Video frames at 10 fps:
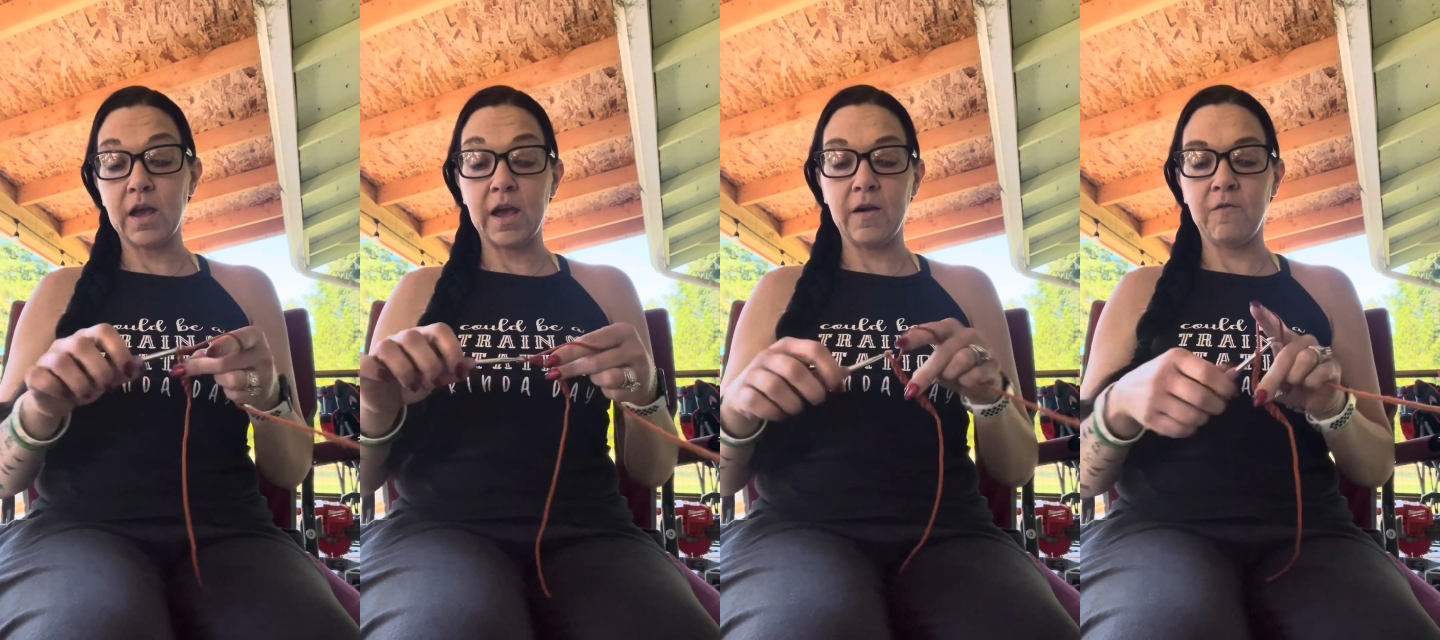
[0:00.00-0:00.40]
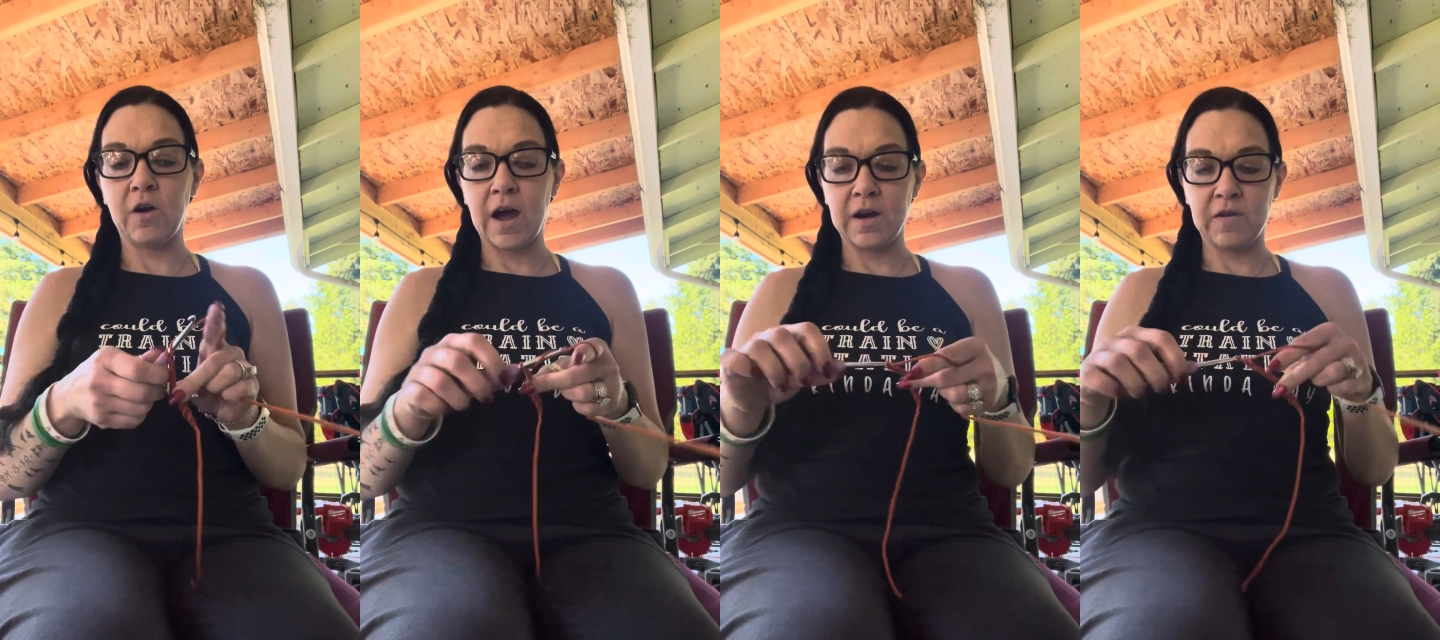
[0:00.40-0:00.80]
give you
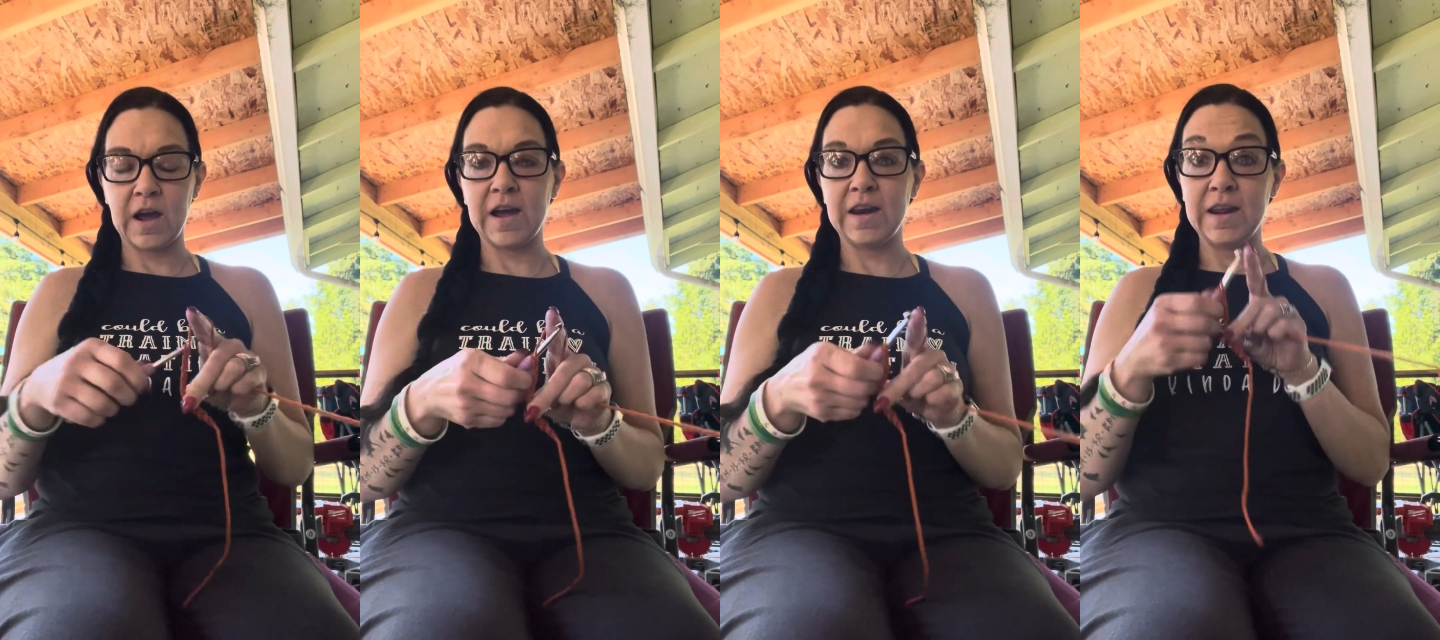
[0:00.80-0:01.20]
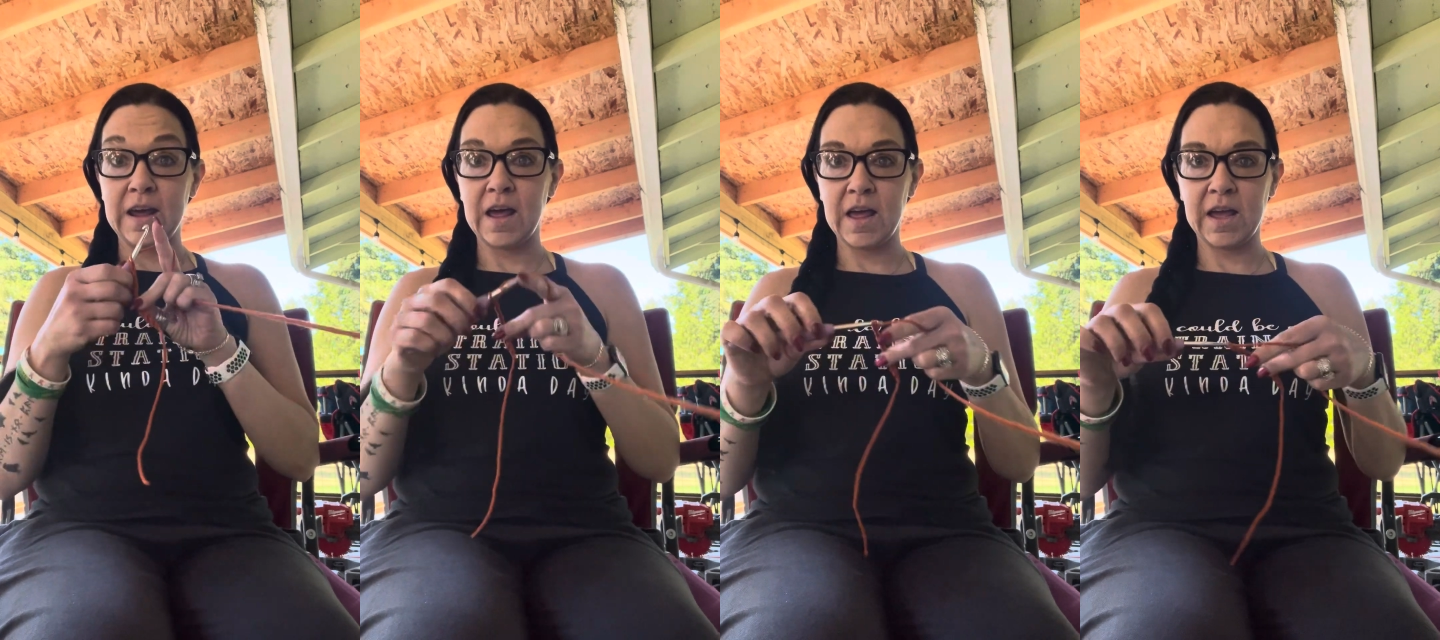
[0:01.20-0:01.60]
kind of an
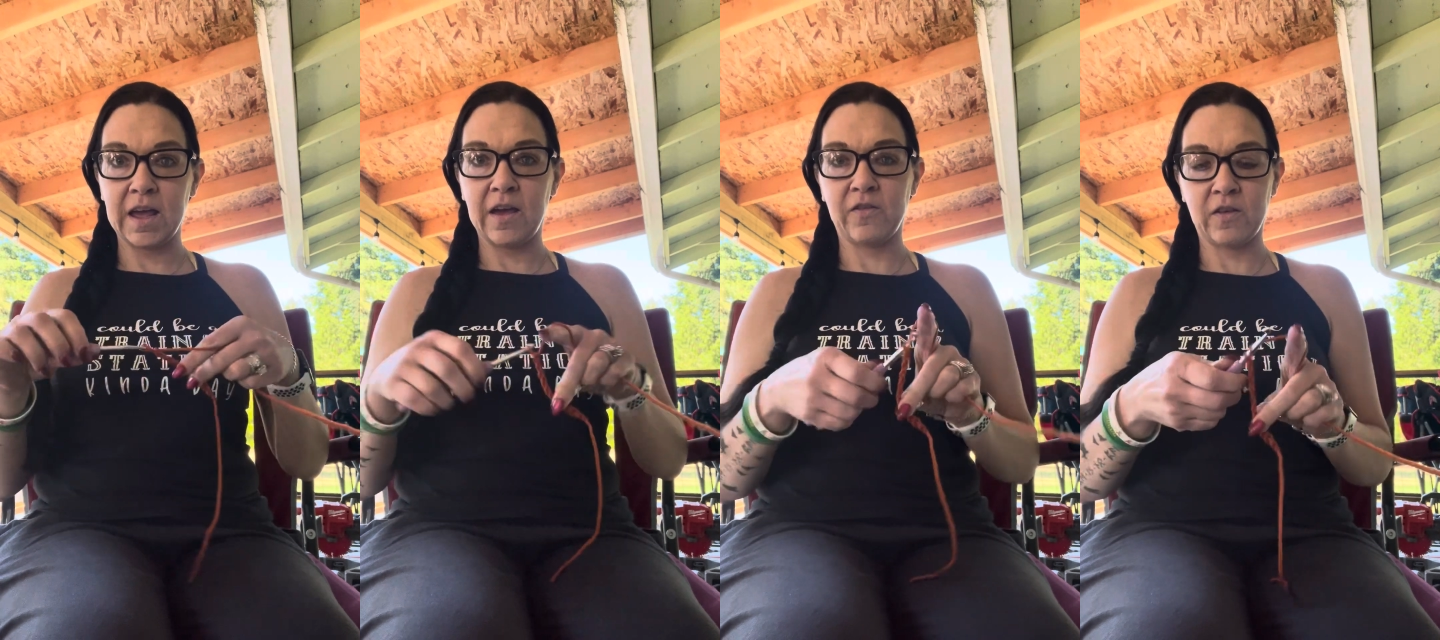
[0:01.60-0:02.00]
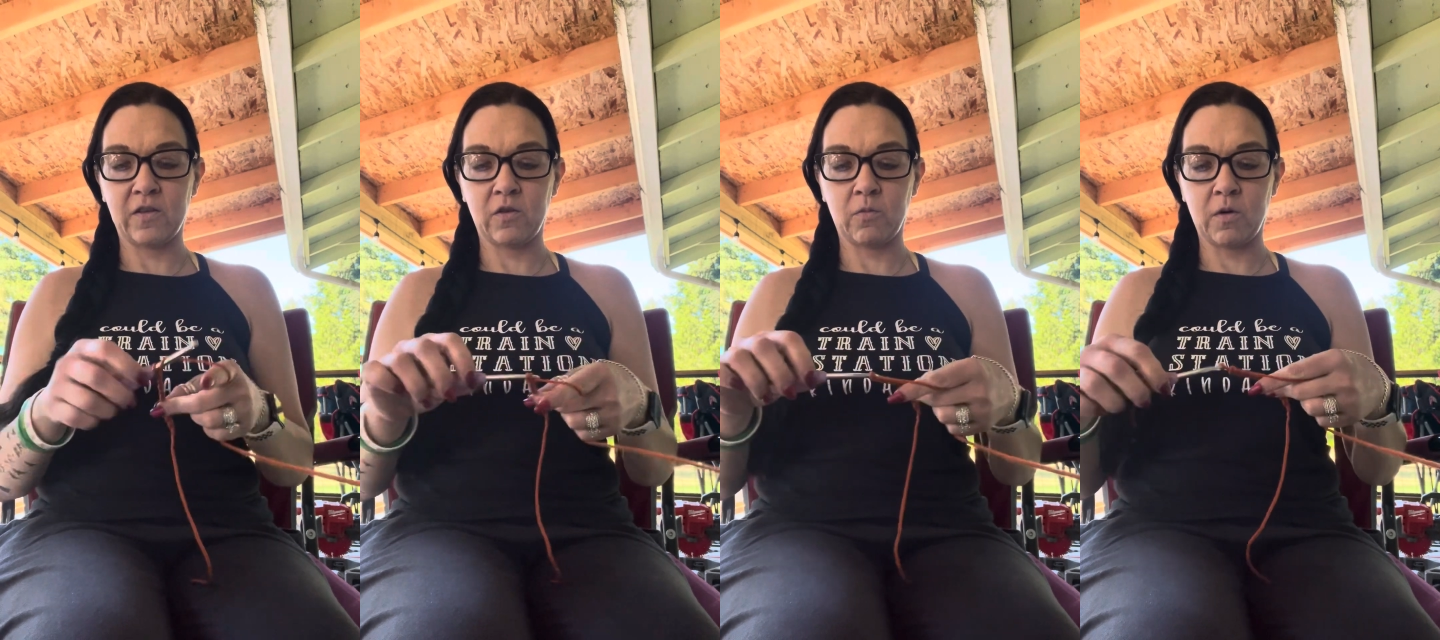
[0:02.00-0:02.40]
idea in case this
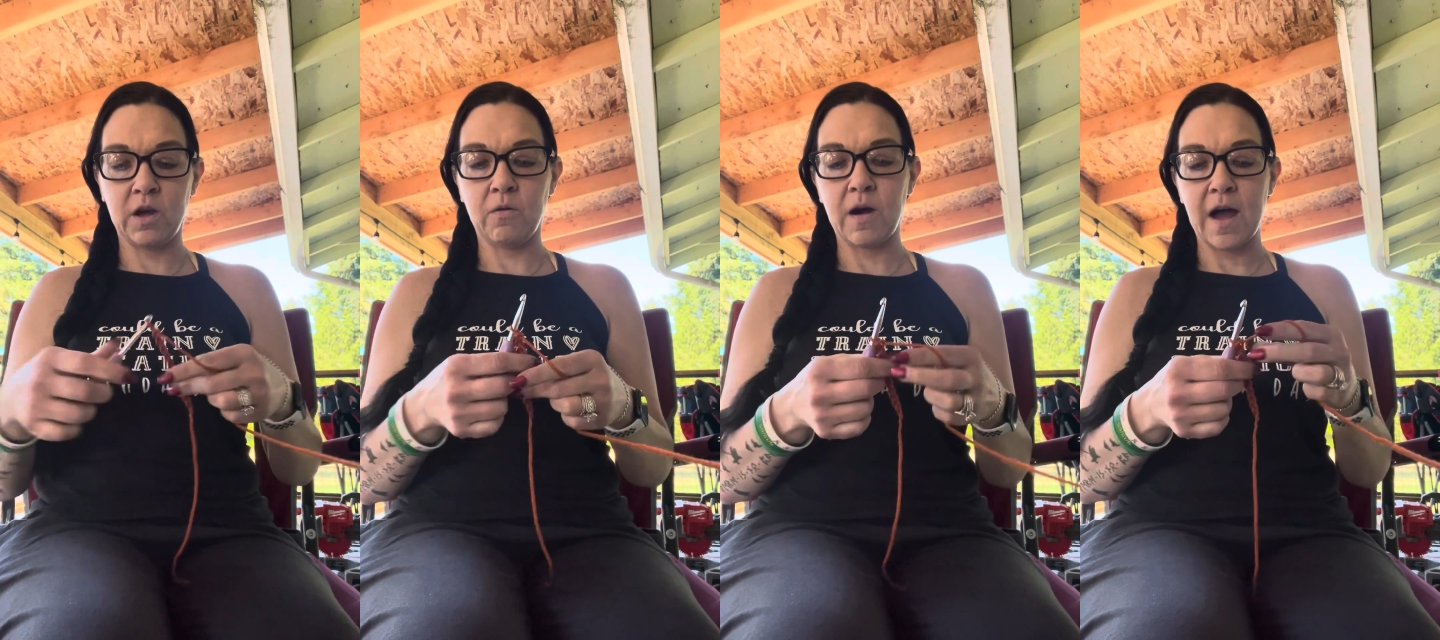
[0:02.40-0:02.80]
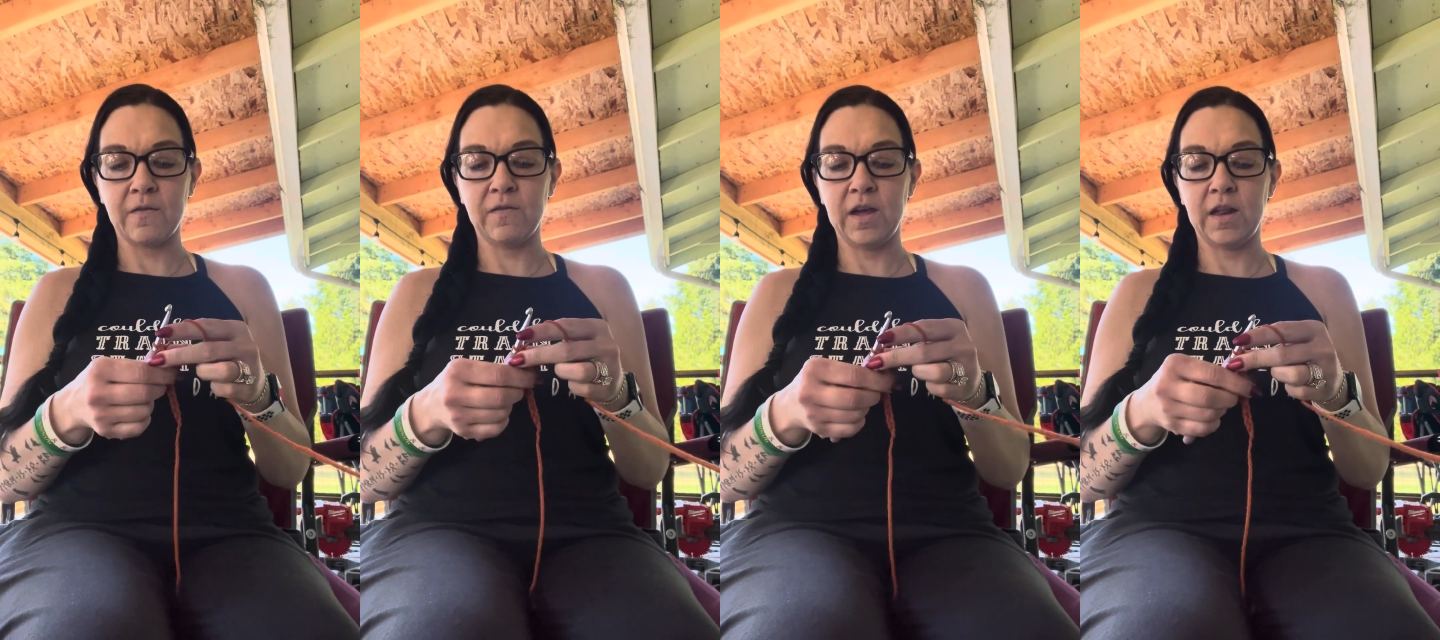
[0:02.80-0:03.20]
is where you were
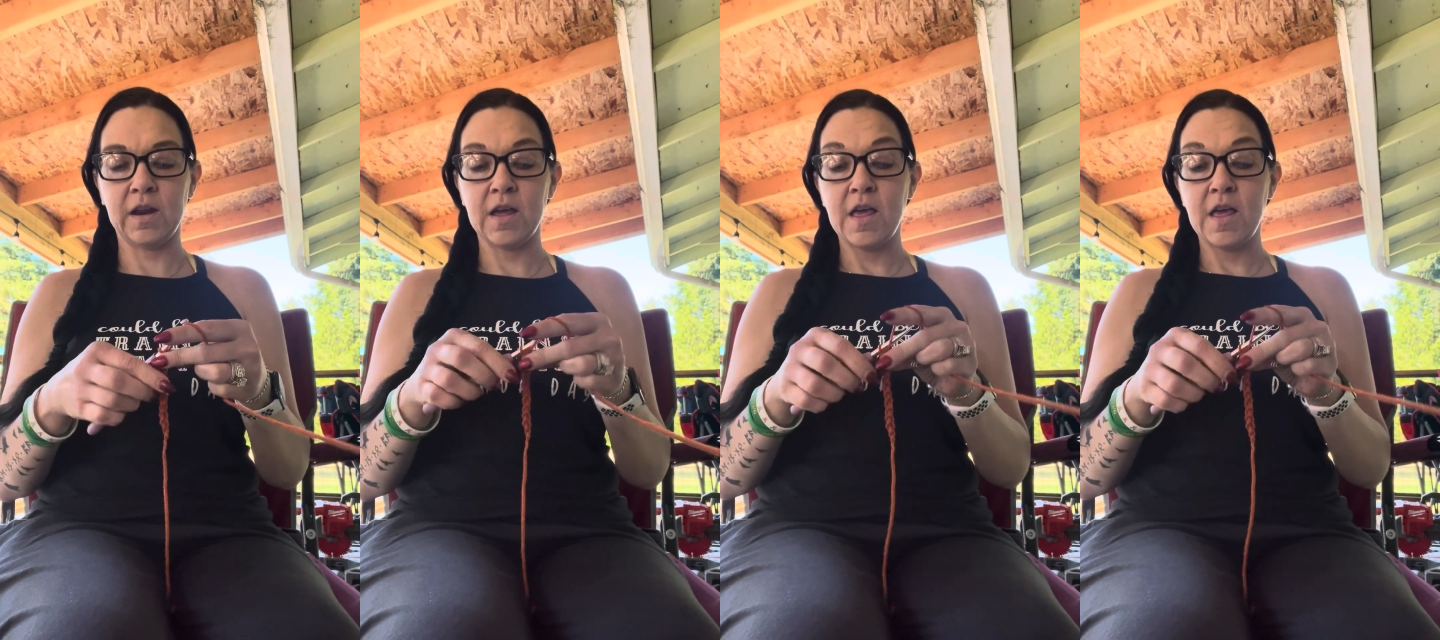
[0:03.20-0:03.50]
having